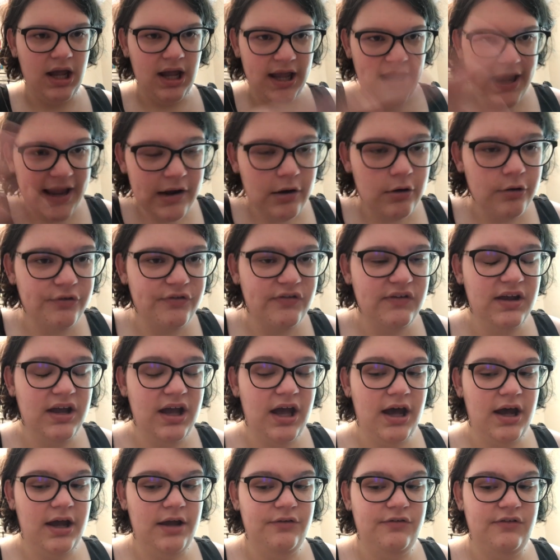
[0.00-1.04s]
Hey girls and
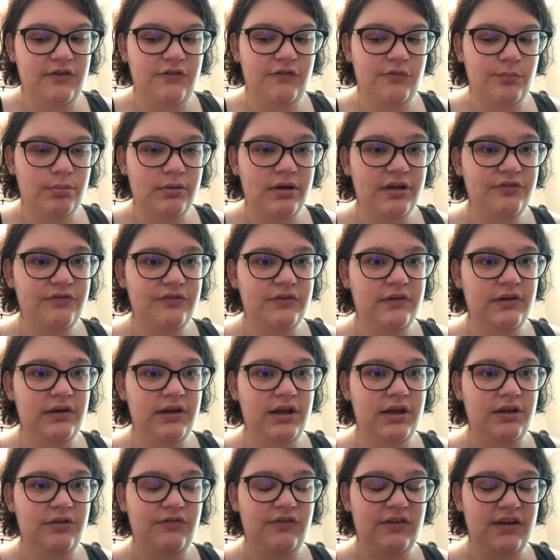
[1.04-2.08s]
guys, it's
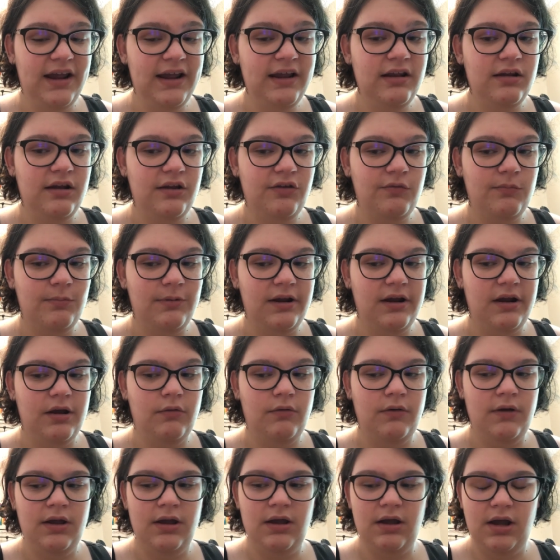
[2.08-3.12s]
Presley, and today in this
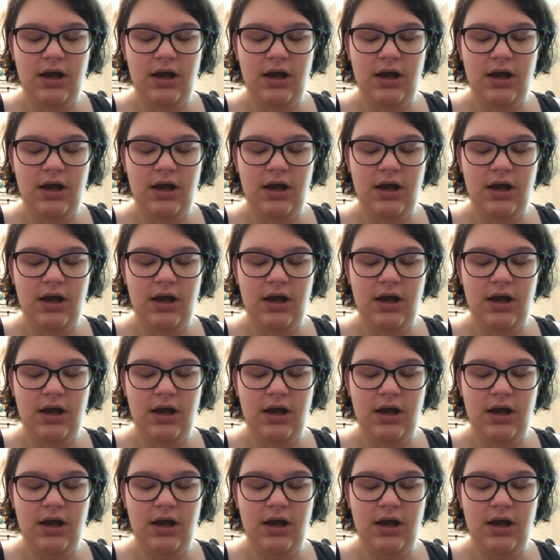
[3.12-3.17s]
video,